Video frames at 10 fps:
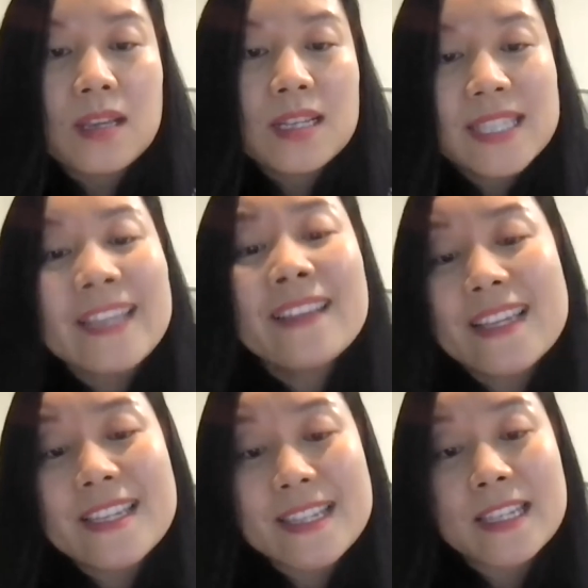Seeing
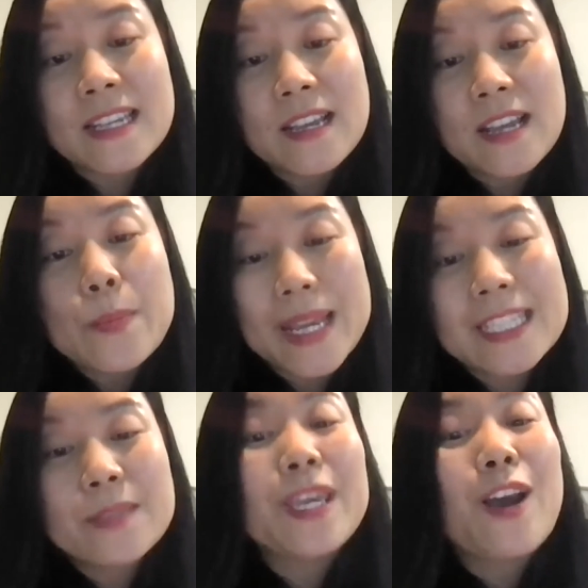this
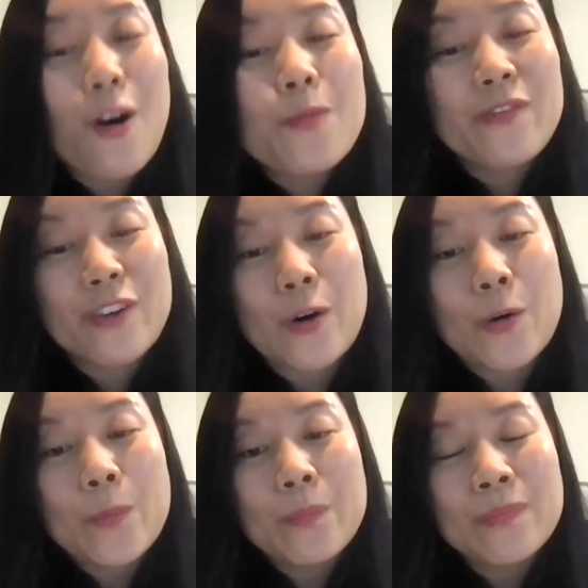makes me
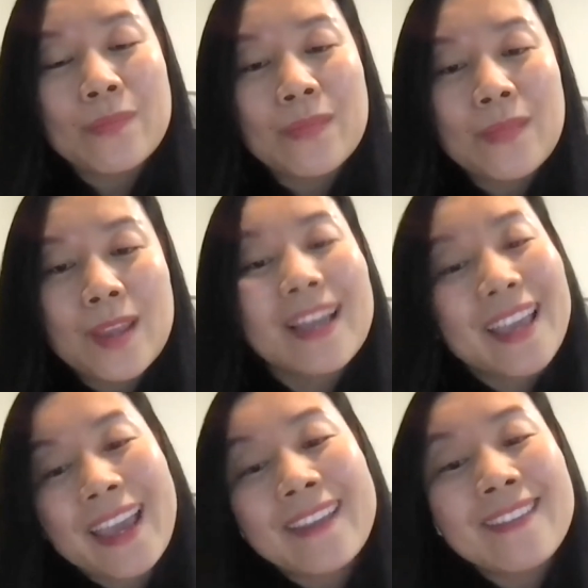hopeful.
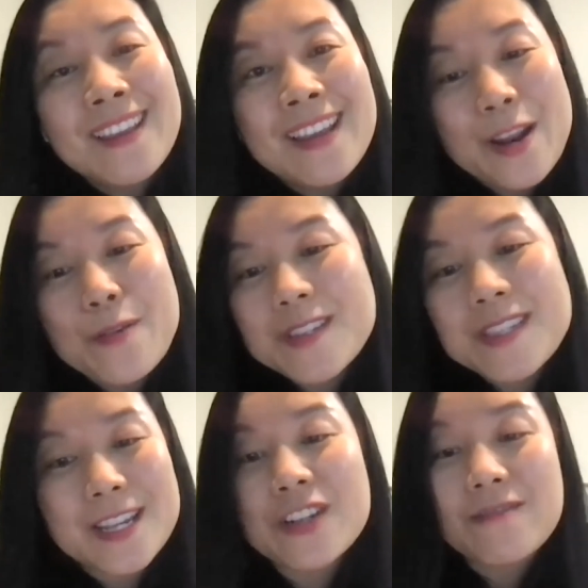Again, it was
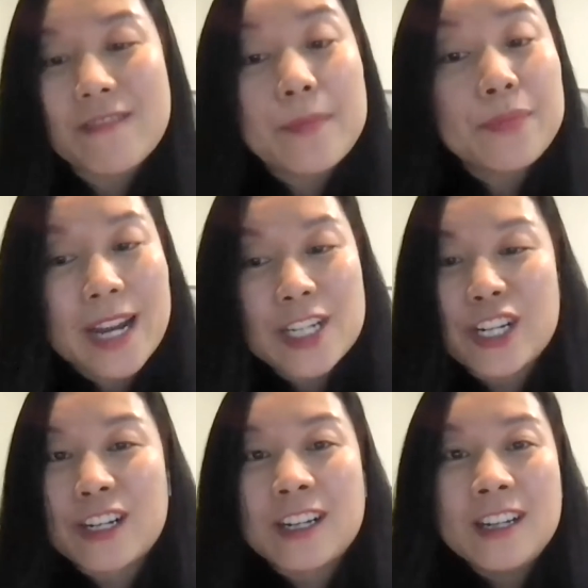such a great
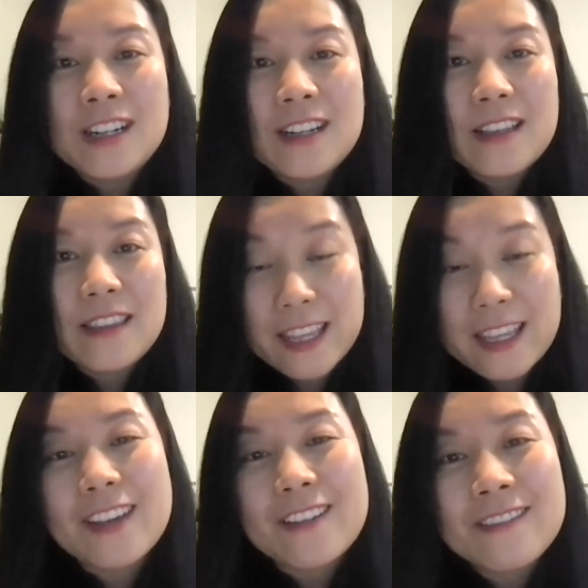pleasure.
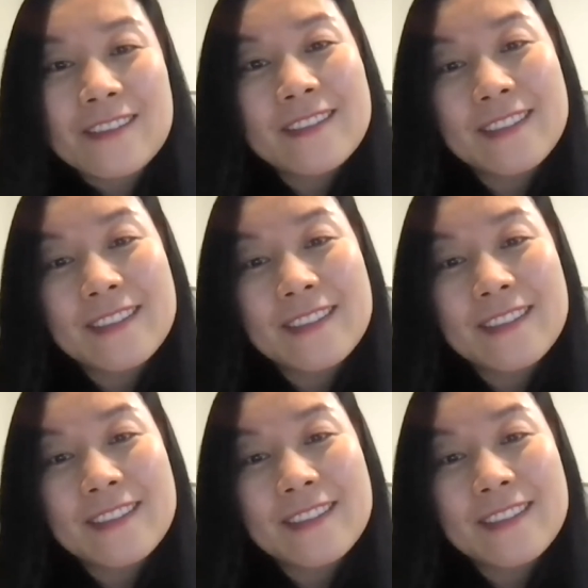Thank you.